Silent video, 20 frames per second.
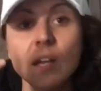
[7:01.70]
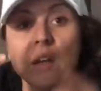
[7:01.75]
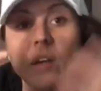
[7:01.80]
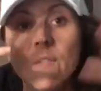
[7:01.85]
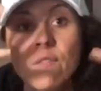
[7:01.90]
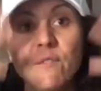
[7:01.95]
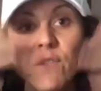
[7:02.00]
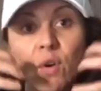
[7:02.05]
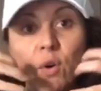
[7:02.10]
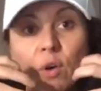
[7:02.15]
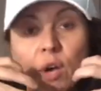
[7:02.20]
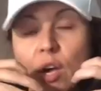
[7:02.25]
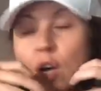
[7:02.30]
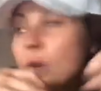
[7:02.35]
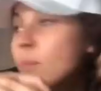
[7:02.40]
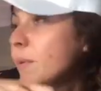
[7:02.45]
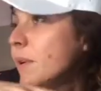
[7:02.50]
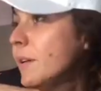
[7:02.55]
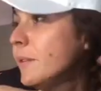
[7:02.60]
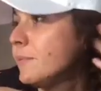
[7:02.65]
full
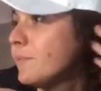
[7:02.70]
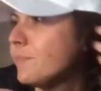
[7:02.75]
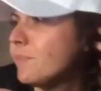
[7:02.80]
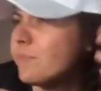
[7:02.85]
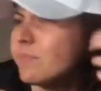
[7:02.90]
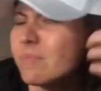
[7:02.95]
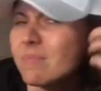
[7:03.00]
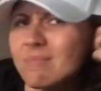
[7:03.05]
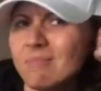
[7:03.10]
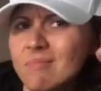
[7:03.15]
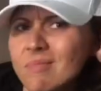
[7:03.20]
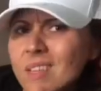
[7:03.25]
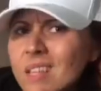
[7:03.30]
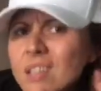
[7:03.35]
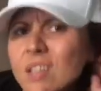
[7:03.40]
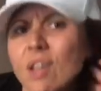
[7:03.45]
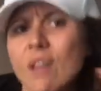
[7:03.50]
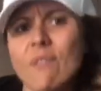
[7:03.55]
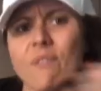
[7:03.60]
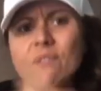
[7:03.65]
helmet,
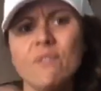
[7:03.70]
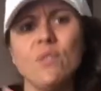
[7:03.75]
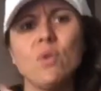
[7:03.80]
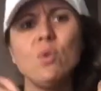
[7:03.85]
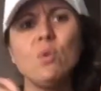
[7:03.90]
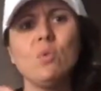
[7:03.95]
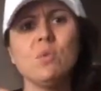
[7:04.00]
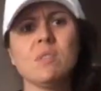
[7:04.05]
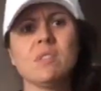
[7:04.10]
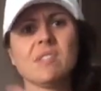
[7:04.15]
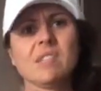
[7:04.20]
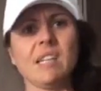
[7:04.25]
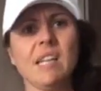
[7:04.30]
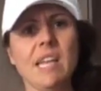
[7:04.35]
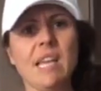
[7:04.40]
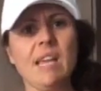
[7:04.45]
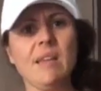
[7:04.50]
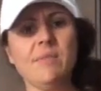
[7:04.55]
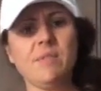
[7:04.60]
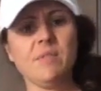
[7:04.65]
like full
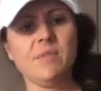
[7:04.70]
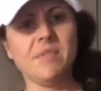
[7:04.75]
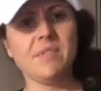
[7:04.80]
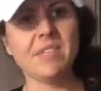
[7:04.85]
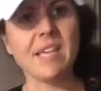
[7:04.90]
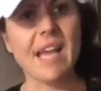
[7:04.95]
sleeves of